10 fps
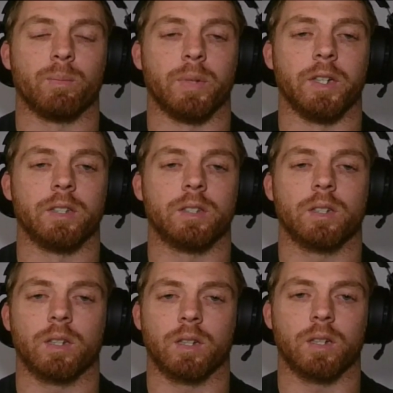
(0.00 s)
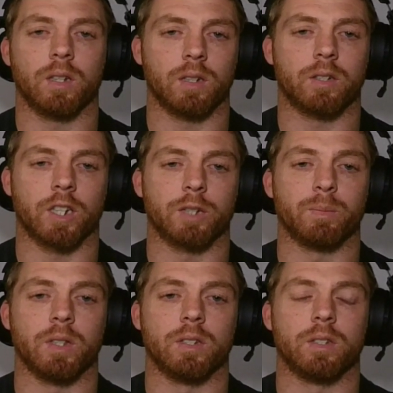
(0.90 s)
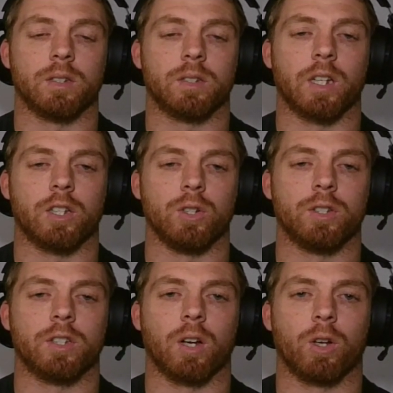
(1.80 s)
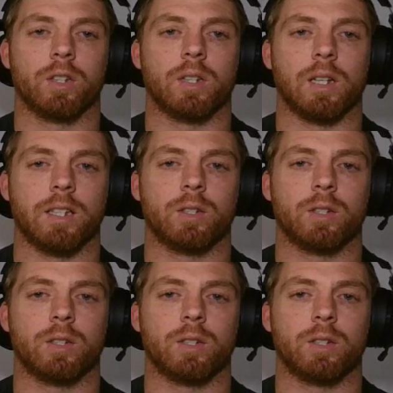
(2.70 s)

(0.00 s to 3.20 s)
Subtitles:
but trust me, it uses a lot less